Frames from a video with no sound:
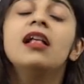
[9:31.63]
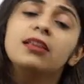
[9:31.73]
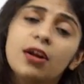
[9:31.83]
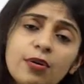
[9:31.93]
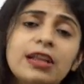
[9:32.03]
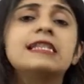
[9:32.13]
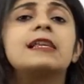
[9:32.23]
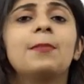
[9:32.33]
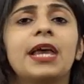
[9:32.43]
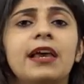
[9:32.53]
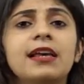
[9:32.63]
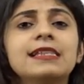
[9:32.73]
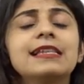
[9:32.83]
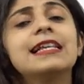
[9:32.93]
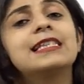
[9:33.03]
The reason
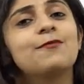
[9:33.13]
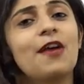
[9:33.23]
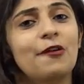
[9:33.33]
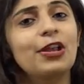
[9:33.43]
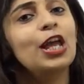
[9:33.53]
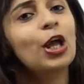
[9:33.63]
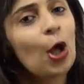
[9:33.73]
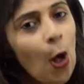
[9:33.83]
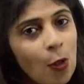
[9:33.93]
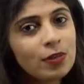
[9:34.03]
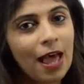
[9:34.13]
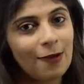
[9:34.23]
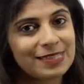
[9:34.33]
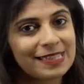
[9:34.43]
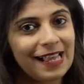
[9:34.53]
because it's very cold
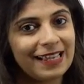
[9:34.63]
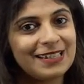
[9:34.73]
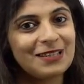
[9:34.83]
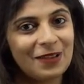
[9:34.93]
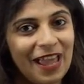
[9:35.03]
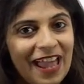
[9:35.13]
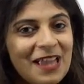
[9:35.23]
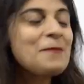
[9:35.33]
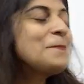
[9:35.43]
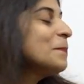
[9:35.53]
outside, okay?